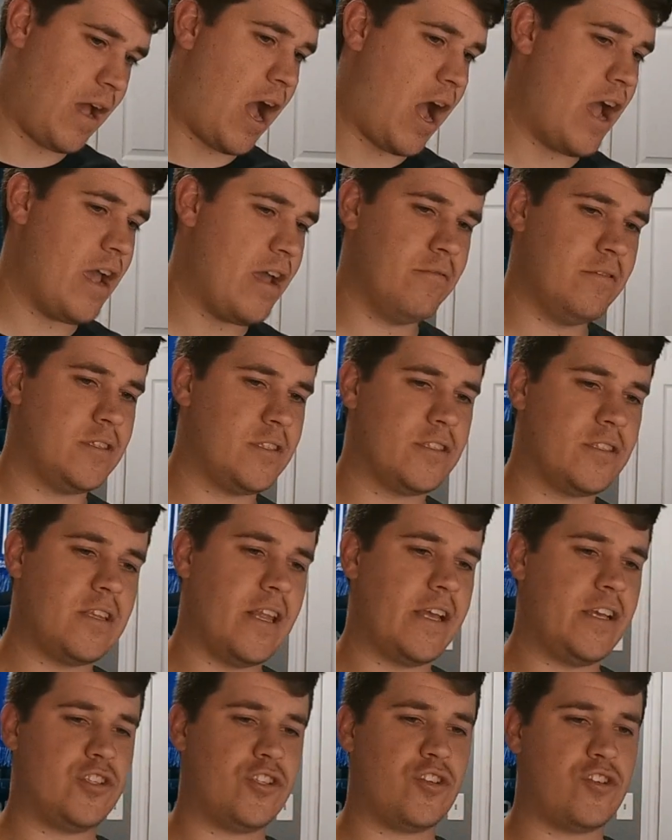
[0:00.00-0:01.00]
I was
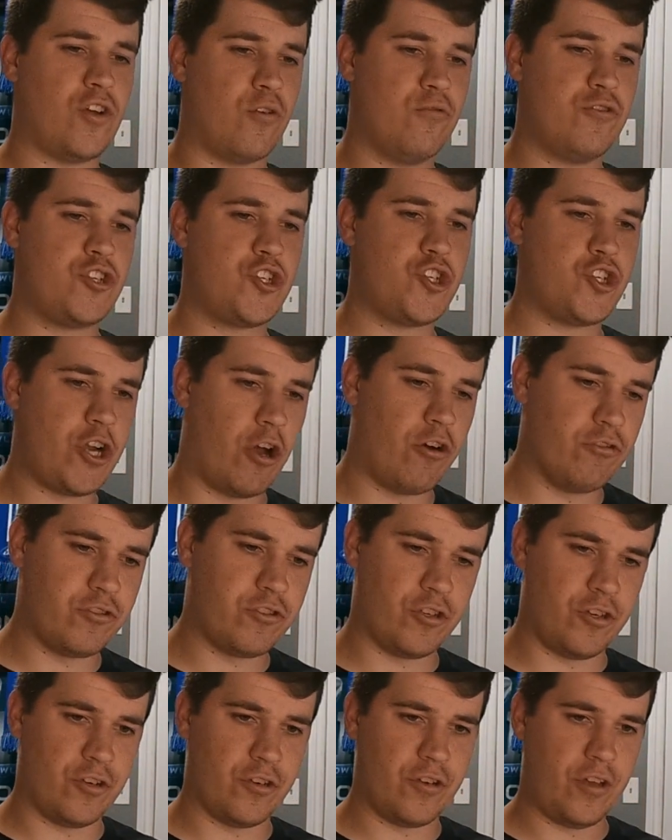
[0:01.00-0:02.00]
so
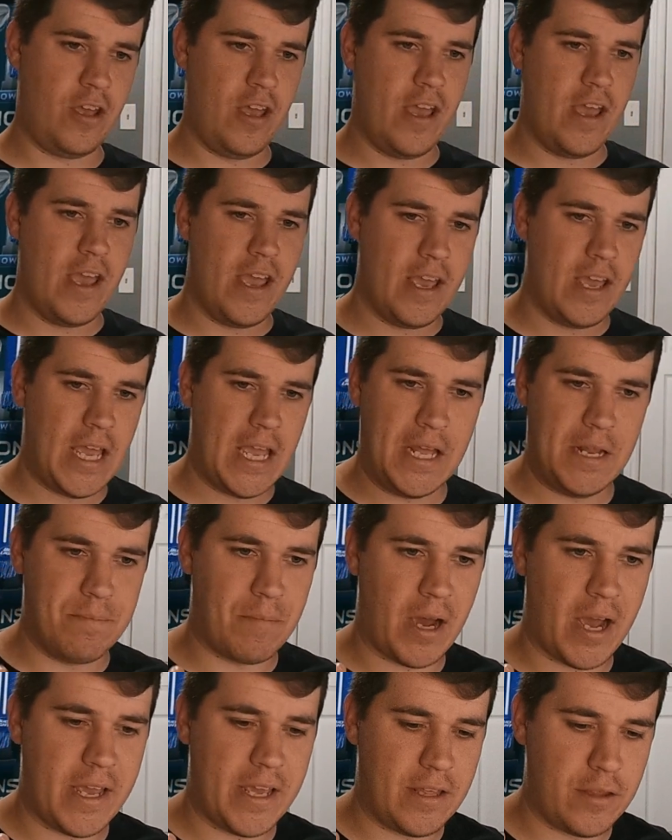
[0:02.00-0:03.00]
sheltered in
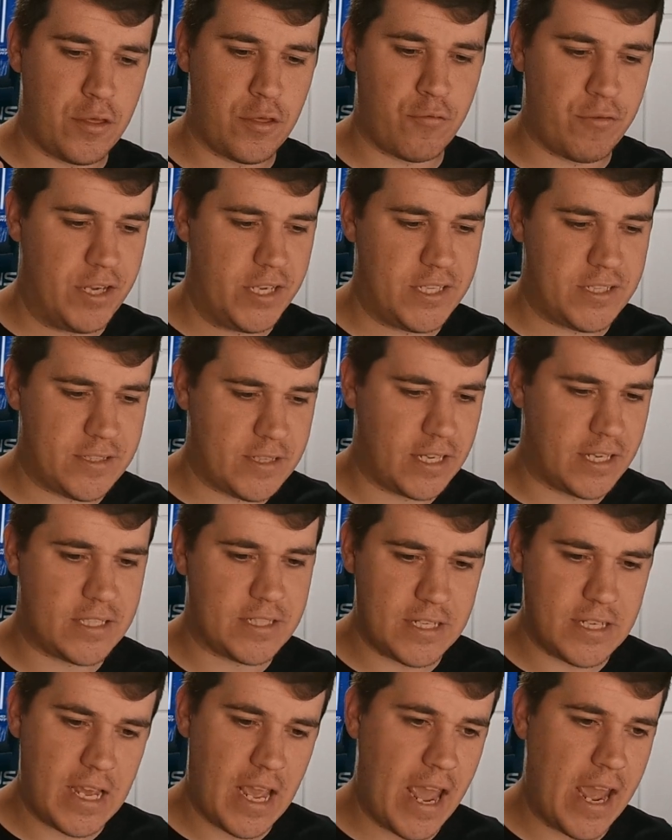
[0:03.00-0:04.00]
my
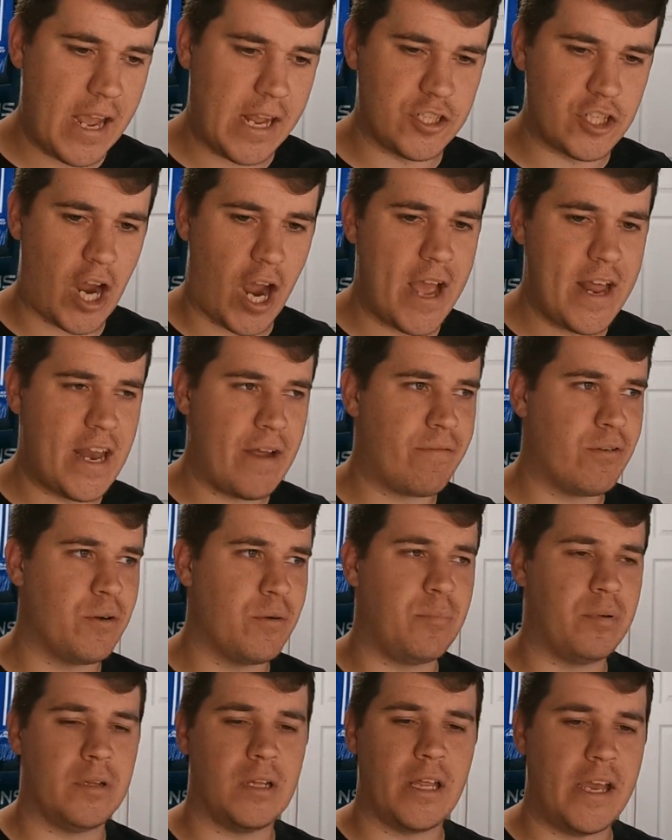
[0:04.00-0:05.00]
360 age. I never
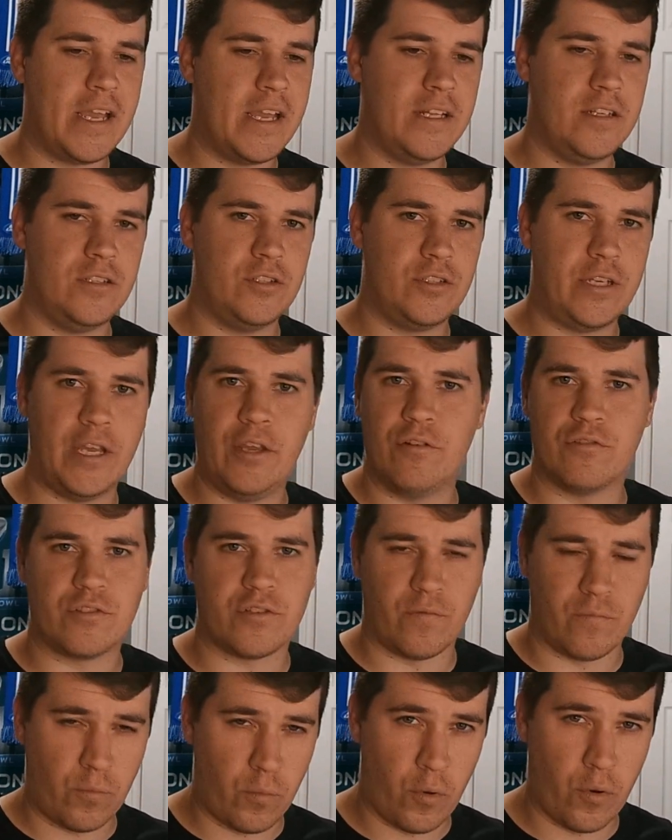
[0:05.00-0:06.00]
played Gears
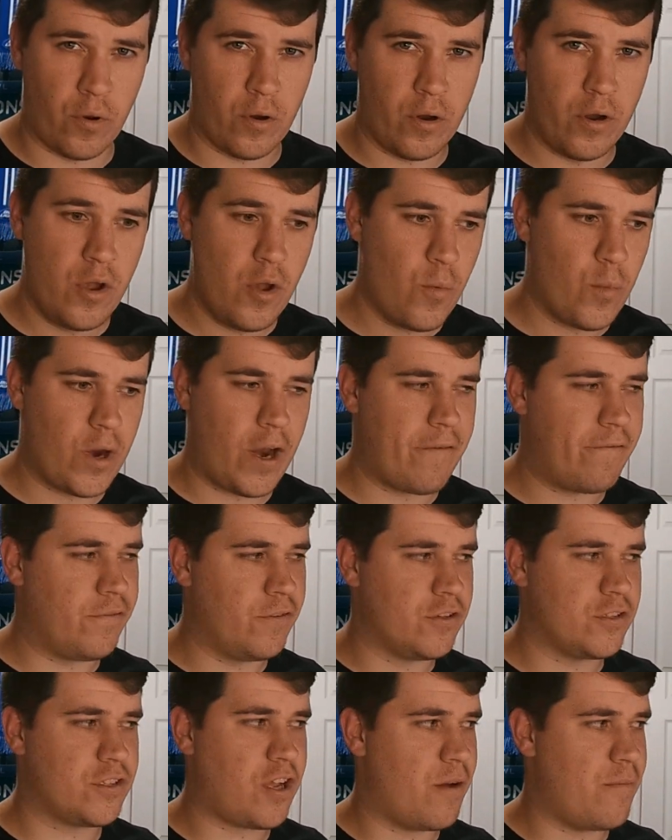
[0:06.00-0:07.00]
of War. When I
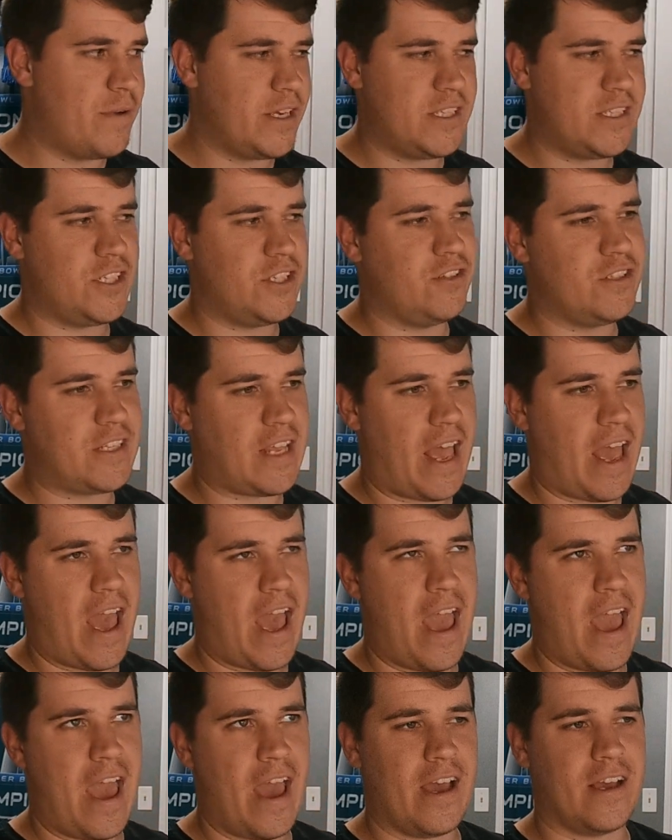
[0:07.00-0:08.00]
first got my Series
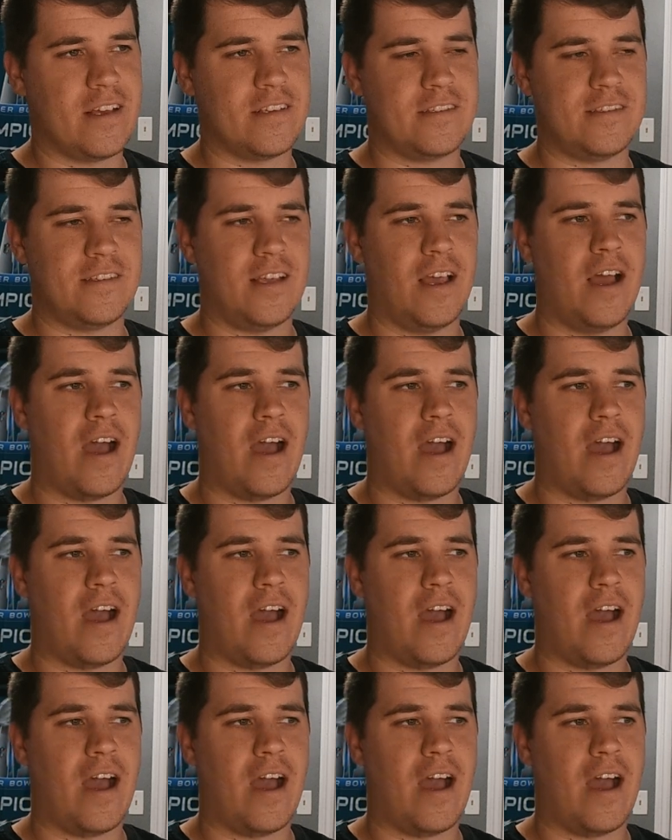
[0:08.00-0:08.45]
X,